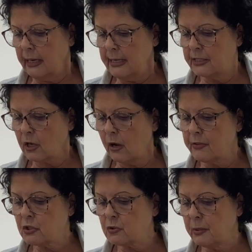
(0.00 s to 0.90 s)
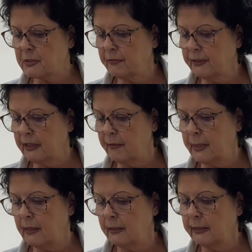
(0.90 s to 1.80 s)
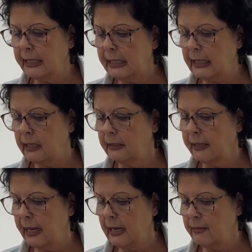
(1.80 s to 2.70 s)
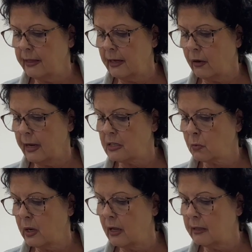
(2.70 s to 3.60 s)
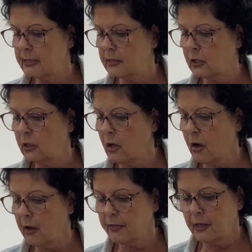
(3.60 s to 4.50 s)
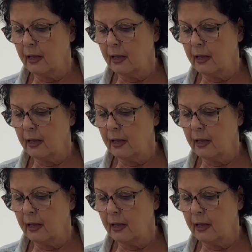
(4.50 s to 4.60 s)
he saw the strips of linen laying there, as well as the cloth